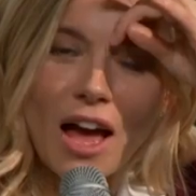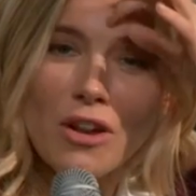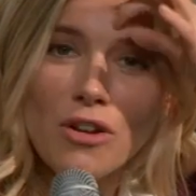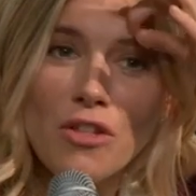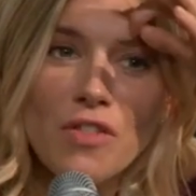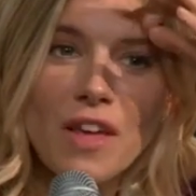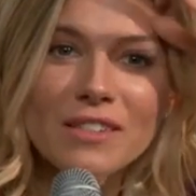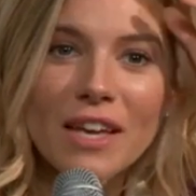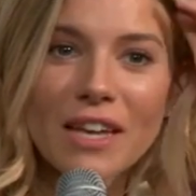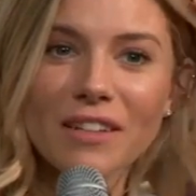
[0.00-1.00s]
I don't know that
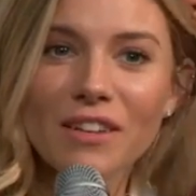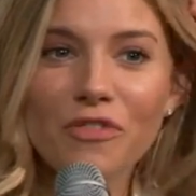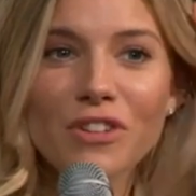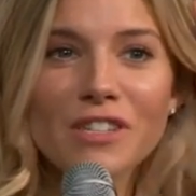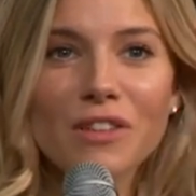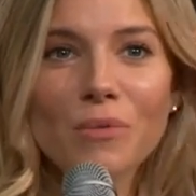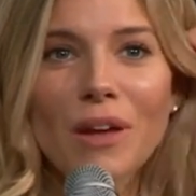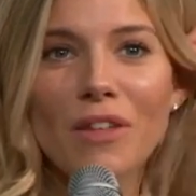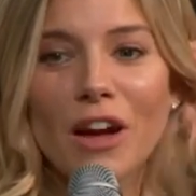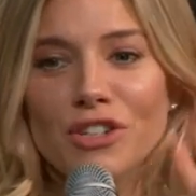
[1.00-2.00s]
there's any difference in the
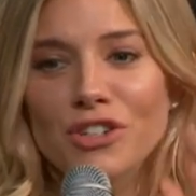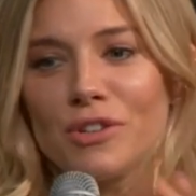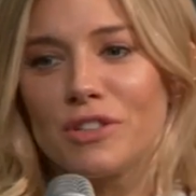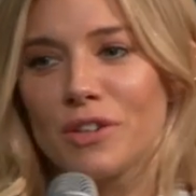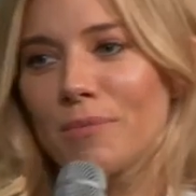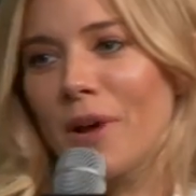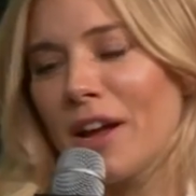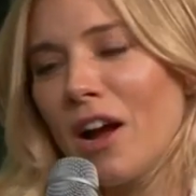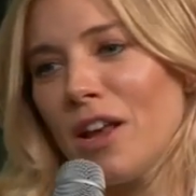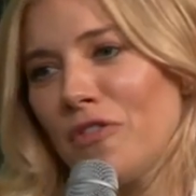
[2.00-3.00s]
way that I choose them.
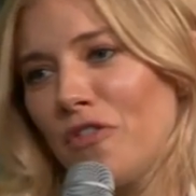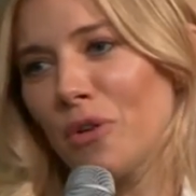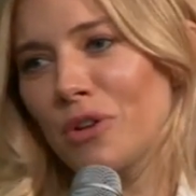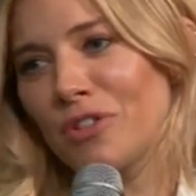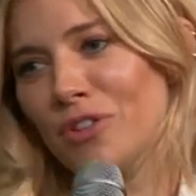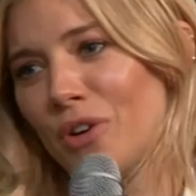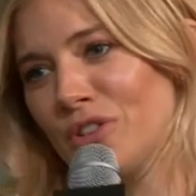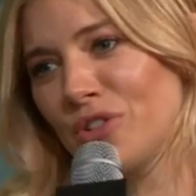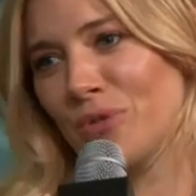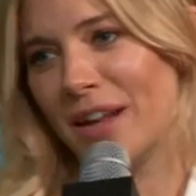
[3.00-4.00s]
I kind of focus
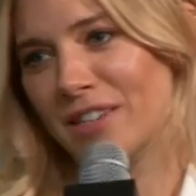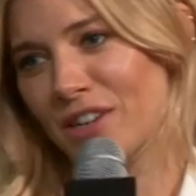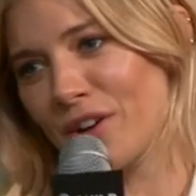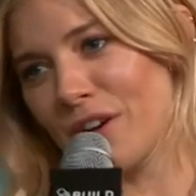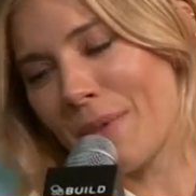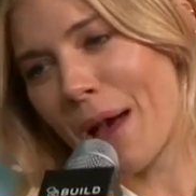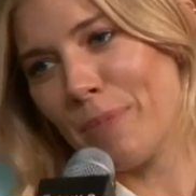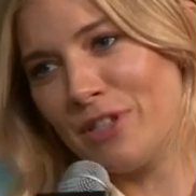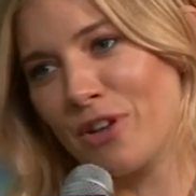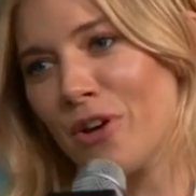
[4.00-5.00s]
on director, and I'm
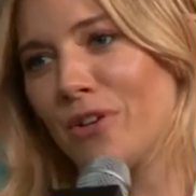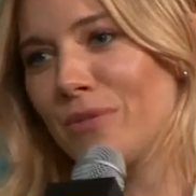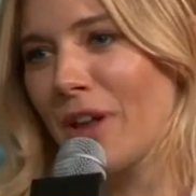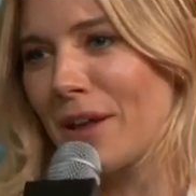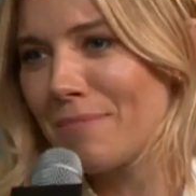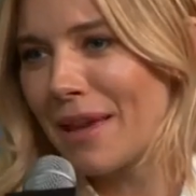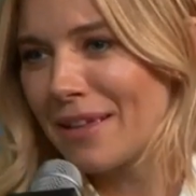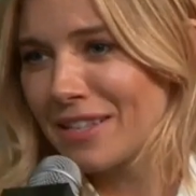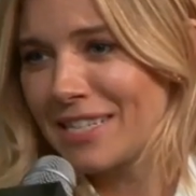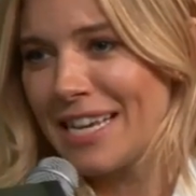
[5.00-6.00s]
happy to go and like
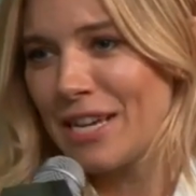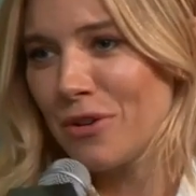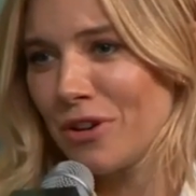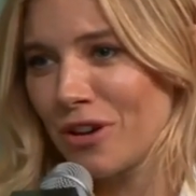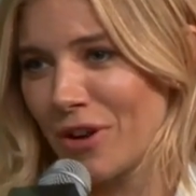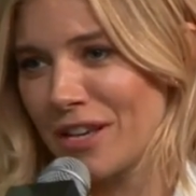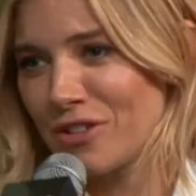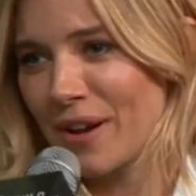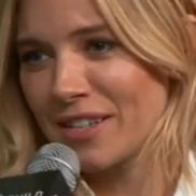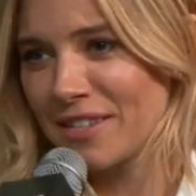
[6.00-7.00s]
make the tea on a great
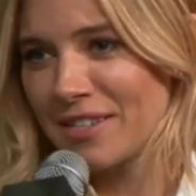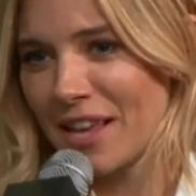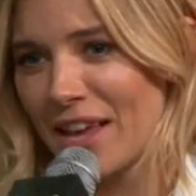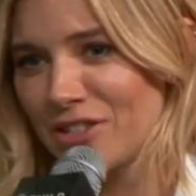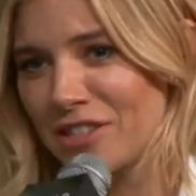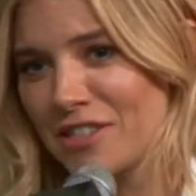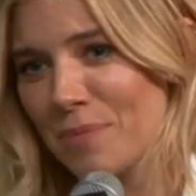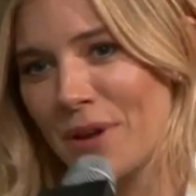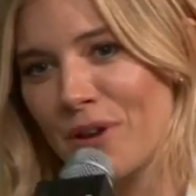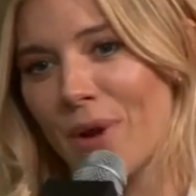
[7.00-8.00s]
director's set just to
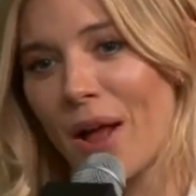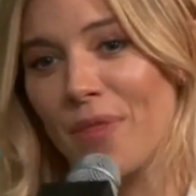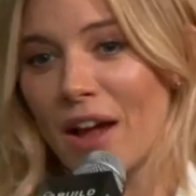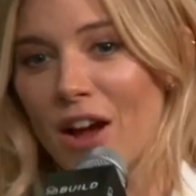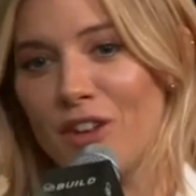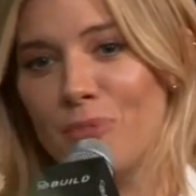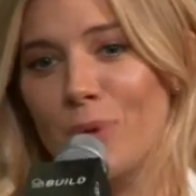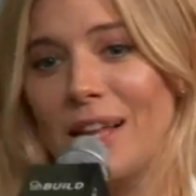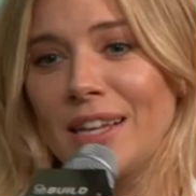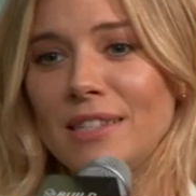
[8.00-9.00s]
be around that kind of
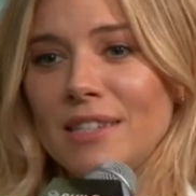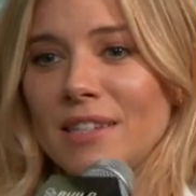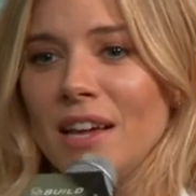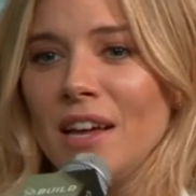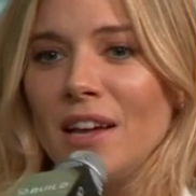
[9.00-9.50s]
brilliance.